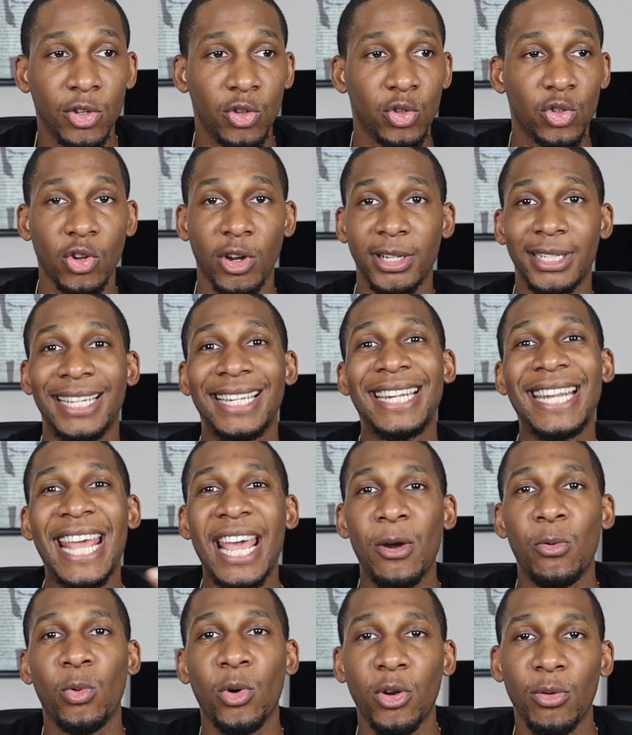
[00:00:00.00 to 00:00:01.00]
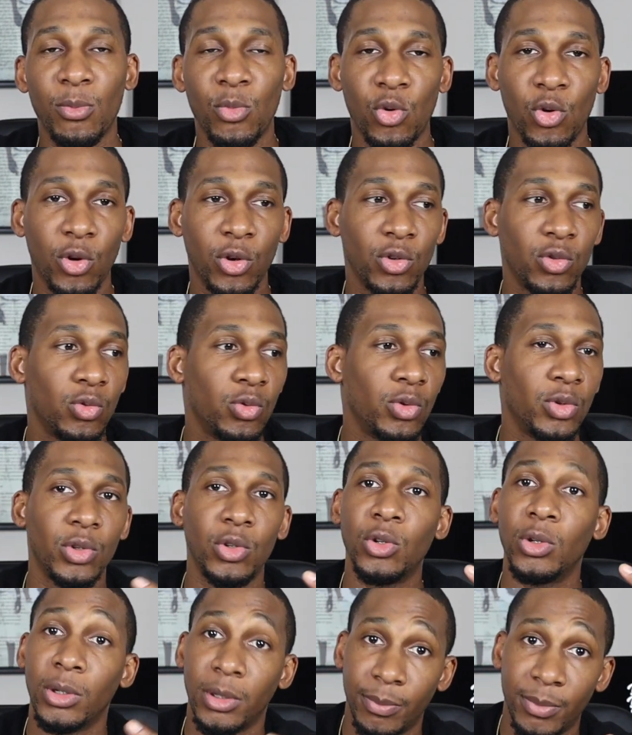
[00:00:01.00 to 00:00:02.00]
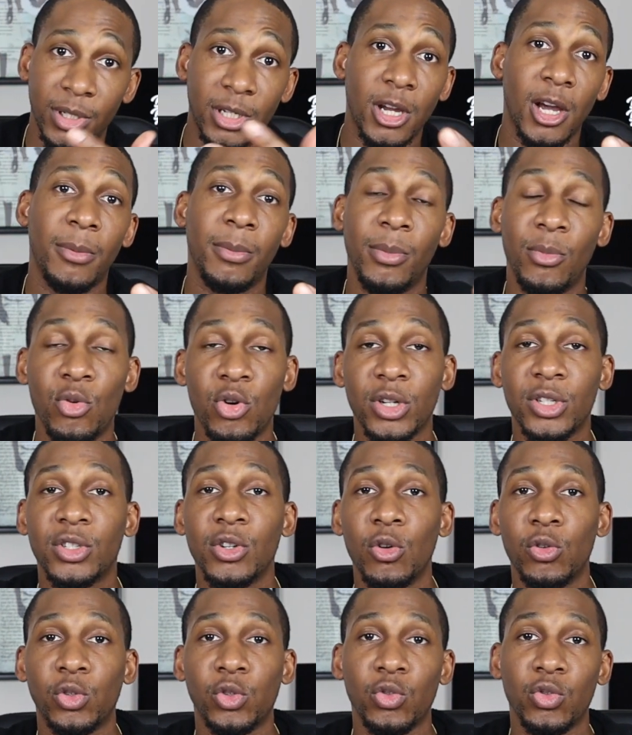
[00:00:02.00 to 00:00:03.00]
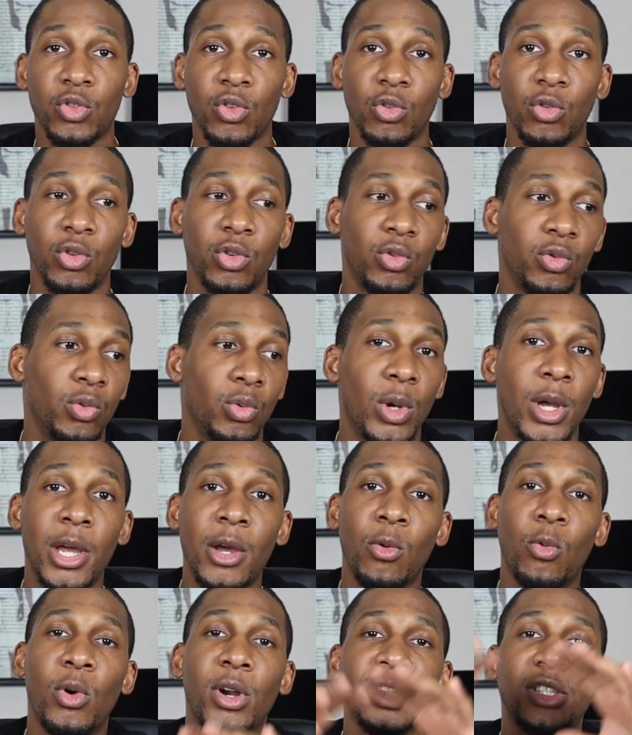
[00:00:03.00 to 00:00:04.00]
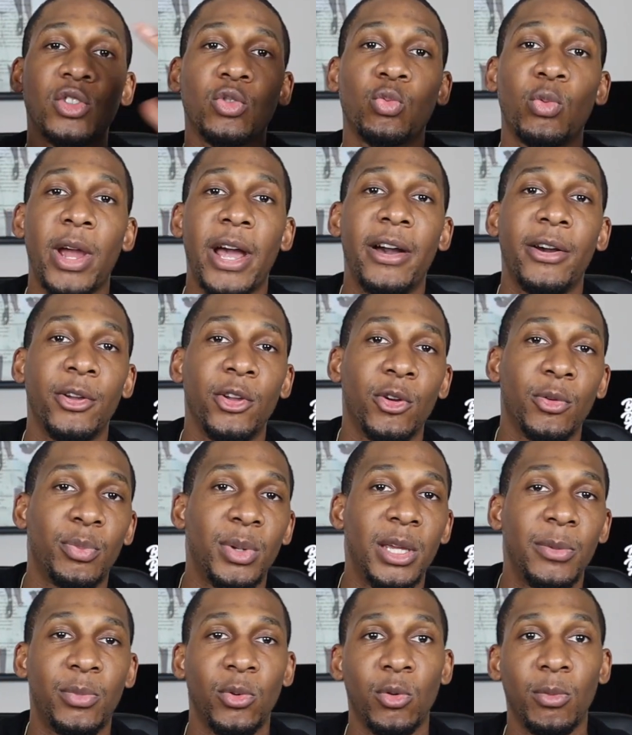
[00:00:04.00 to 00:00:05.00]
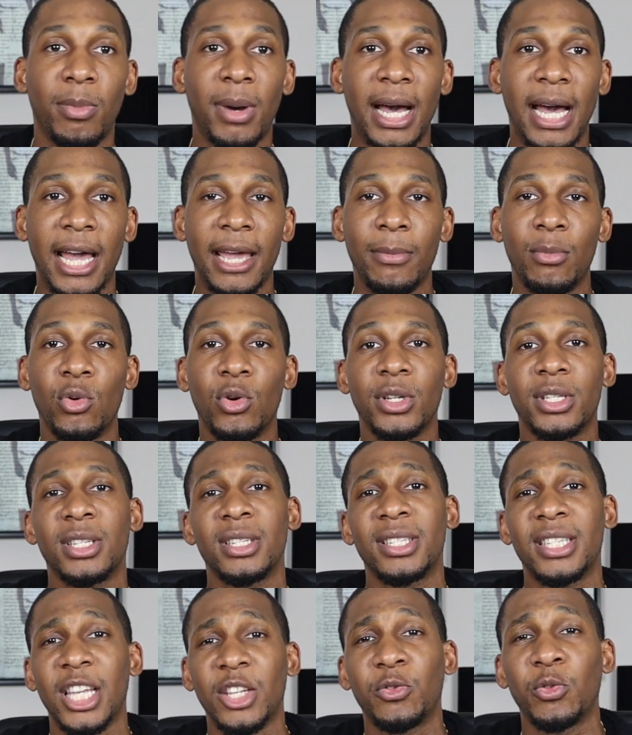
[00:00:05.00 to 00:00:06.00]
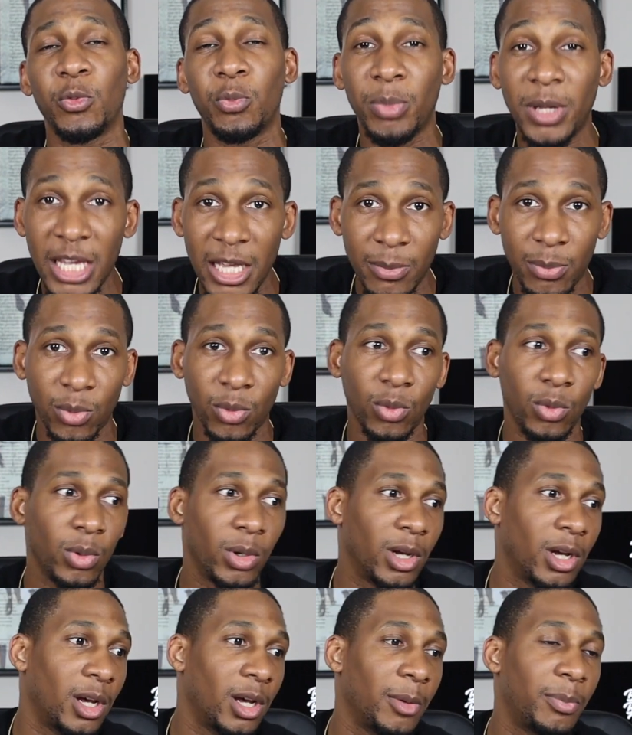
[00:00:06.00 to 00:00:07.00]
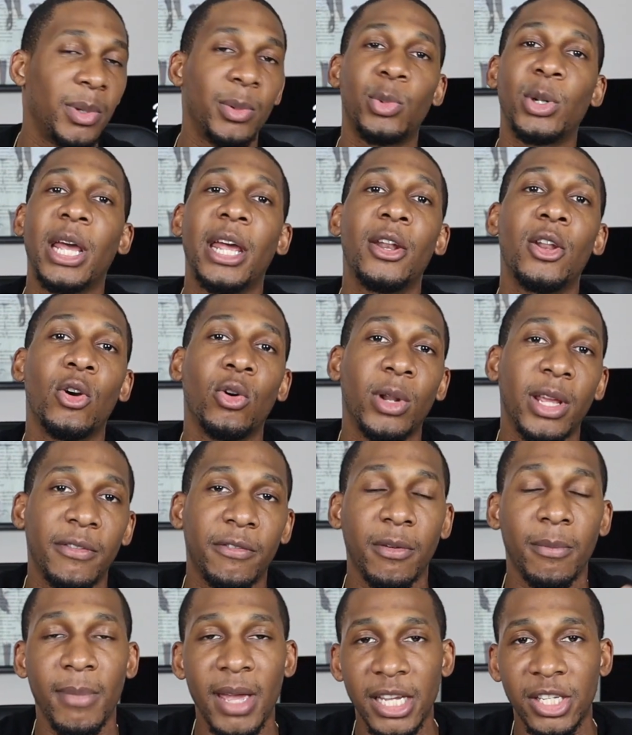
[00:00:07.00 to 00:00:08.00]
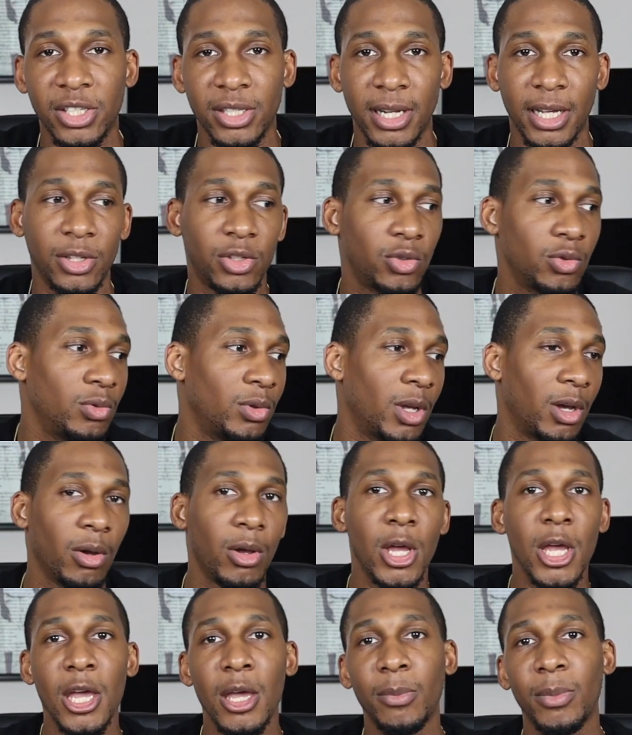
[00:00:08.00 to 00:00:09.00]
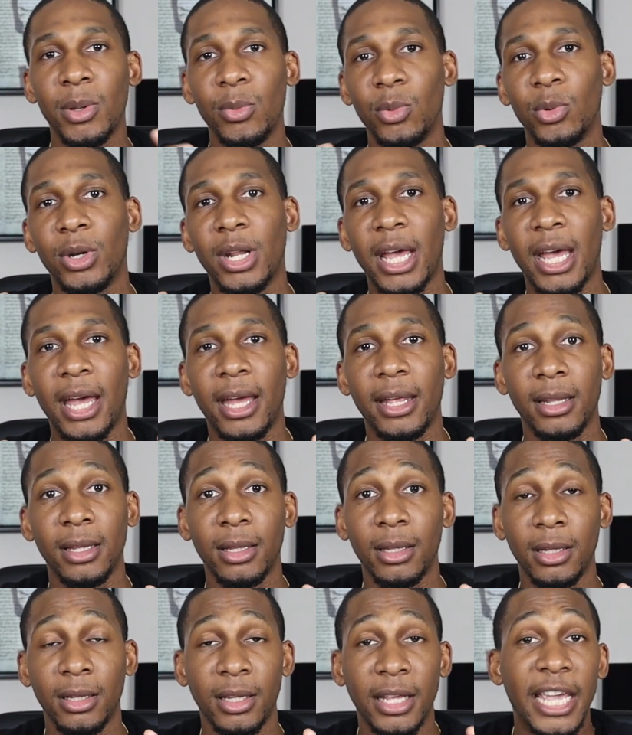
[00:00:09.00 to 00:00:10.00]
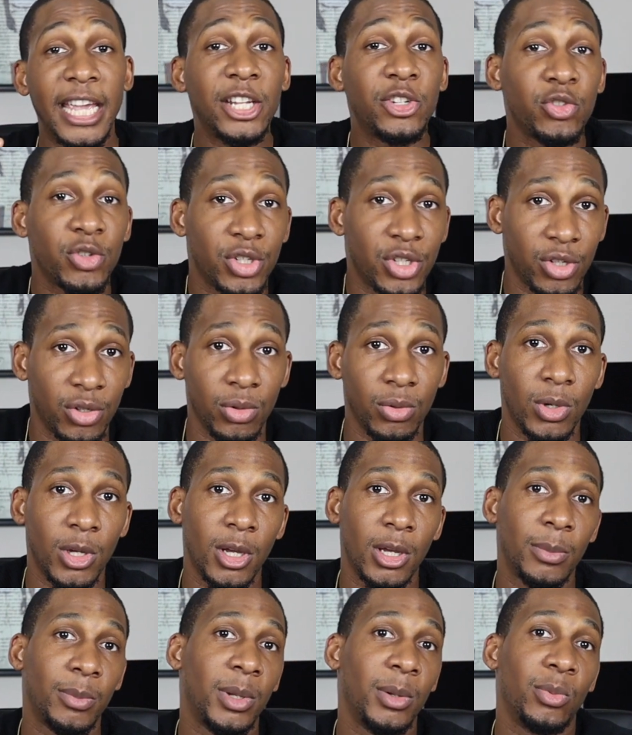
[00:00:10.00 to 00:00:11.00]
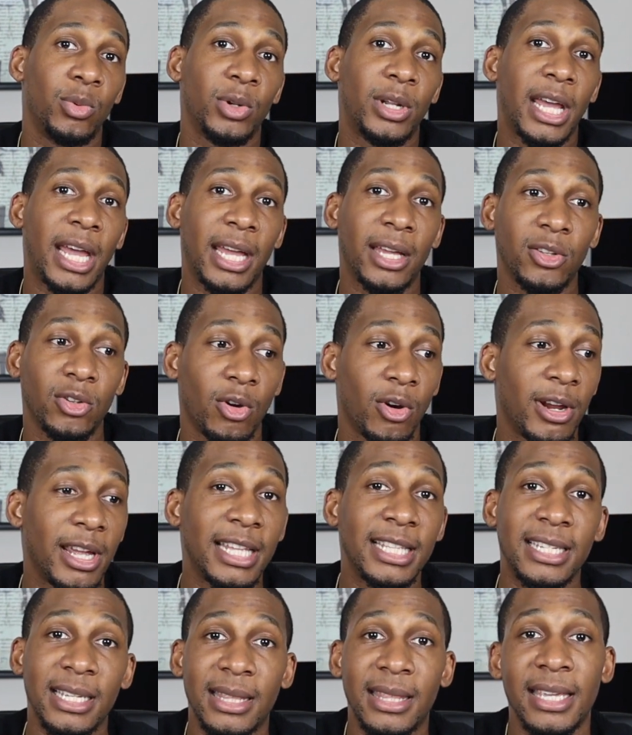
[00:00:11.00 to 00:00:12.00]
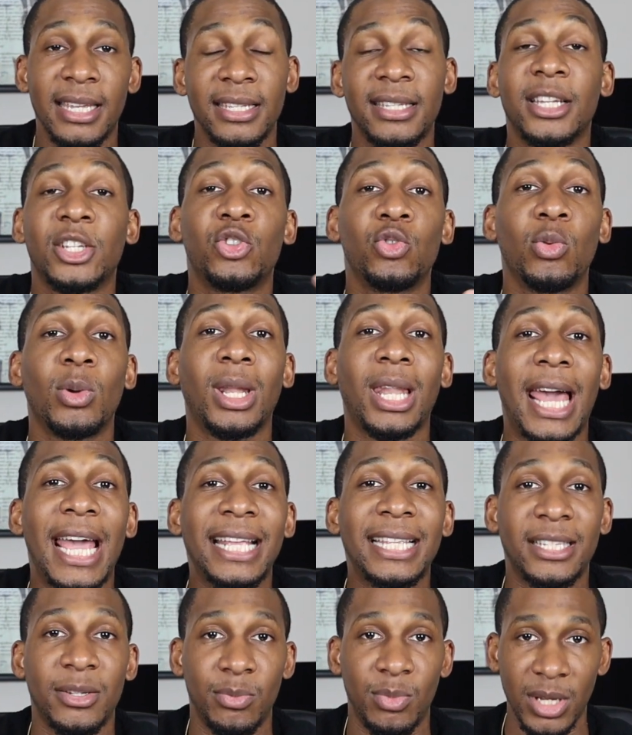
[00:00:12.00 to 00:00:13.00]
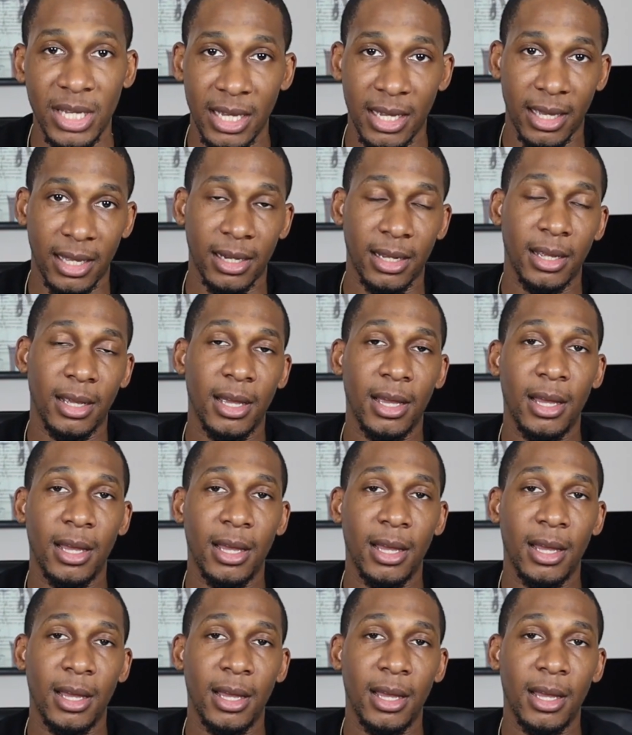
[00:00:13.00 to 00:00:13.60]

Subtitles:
you start to network more. You become more social, so you want to surround your people by more successful people, people that know the information that you know, people that interest you, people that are into things that you would like to be in.